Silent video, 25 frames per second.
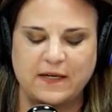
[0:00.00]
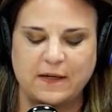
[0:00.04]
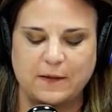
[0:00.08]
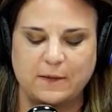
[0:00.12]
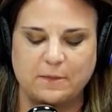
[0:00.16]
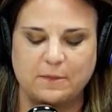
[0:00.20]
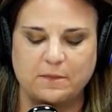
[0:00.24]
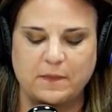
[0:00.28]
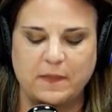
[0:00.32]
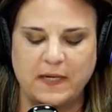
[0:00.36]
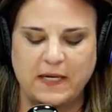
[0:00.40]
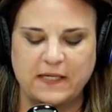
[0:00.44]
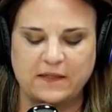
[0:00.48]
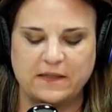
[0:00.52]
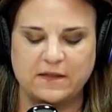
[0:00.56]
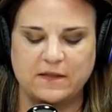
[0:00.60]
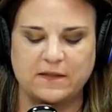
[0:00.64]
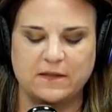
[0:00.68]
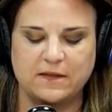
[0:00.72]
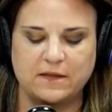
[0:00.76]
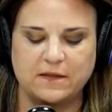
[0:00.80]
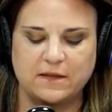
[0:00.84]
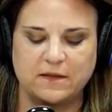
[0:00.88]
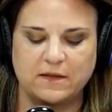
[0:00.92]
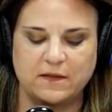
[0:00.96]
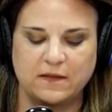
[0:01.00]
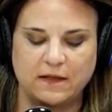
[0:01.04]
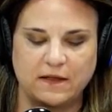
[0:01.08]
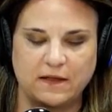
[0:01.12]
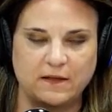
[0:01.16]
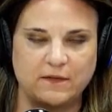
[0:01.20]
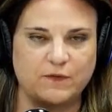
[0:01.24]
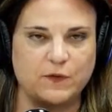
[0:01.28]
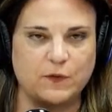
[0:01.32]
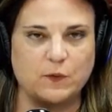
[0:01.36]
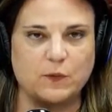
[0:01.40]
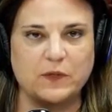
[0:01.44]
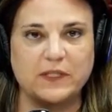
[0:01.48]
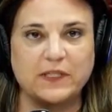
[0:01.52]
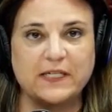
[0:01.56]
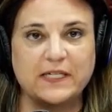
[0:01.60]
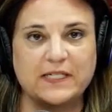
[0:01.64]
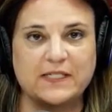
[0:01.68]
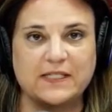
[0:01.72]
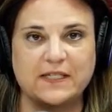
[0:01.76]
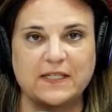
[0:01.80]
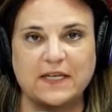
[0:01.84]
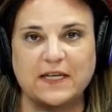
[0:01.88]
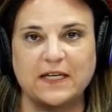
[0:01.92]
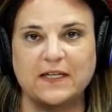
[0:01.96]
But if you were
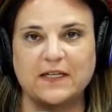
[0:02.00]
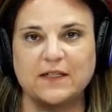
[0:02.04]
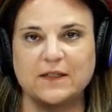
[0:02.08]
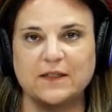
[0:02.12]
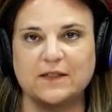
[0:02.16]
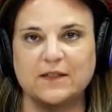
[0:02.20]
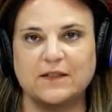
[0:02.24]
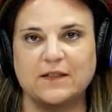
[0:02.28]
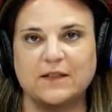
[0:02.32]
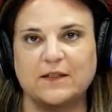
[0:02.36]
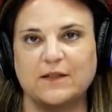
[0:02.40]
listening,